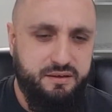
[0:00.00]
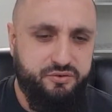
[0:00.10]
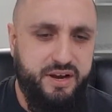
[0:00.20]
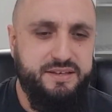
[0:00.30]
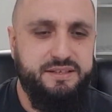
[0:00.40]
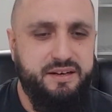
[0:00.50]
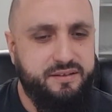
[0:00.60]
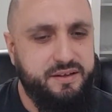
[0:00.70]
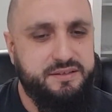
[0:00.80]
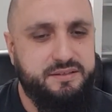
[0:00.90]
translating
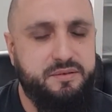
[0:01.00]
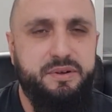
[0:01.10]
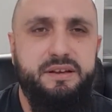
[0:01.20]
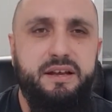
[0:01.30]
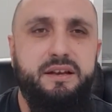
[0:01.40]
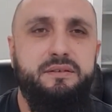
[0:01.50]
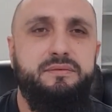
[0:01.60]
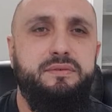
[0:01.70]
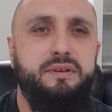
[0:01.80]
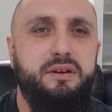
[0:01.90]
things to be
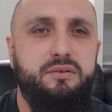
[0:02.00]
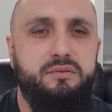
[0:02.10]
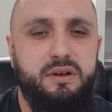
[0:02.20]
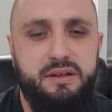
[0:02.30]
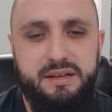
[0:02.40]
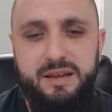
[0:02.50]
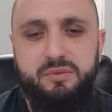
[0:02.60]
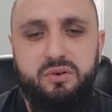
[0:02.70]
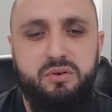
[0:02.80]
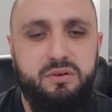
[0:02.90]
negative. Name
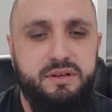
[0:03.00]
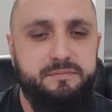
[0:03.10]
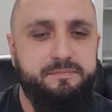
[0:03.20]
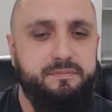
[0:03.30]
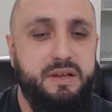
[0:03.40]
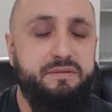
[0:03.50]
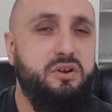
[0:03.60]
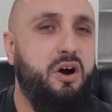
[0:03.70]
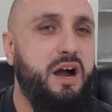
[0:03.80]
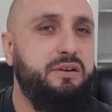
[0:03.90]
calling,
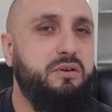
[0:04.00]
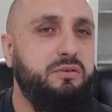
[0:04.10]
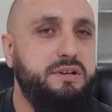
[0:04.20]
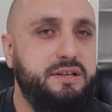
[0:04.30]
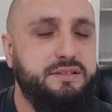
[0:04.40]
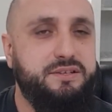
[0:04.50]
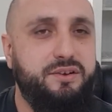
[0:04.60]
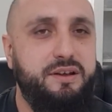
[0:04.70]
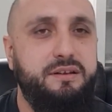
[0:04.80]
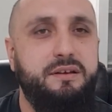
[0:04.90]
even eye rolling is a
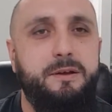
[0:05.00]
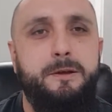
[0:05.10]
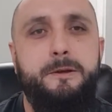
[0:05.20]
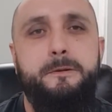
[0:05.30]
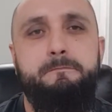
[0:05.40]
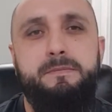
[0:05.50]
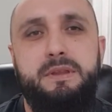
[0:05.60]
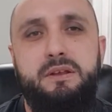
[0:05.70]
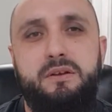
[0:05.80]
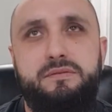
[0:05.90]
sign.
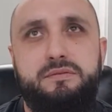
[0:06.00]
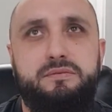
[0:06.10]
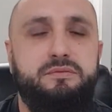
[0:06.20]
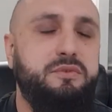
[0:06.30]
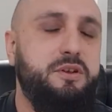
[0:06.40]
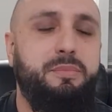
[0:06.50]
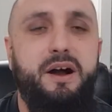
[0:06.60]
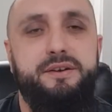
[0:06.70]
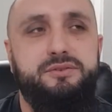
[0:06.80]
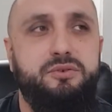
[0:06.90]
When your
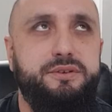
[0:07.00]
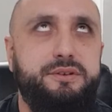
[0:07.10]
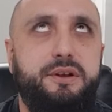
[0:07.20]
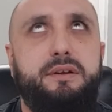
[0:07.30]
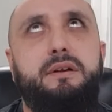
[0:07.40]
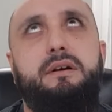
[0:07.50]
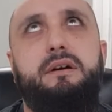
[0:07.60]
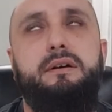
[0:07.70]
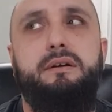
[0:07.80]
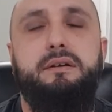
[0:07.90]
partner's talking, you're like, oh,
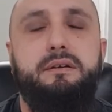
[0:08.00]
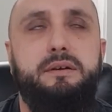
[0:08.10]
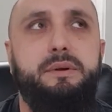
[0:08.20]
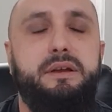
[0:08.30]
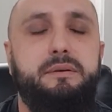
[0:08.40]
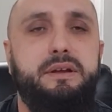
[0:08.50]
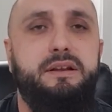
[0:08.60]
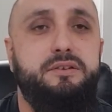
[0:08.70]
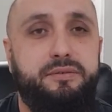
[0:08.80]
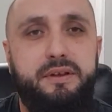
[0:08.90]
here we go
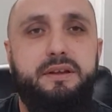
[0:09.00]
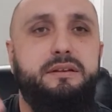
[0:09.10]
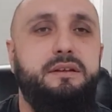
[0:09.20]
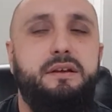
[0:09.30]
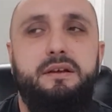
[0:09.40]
again. You're thinking,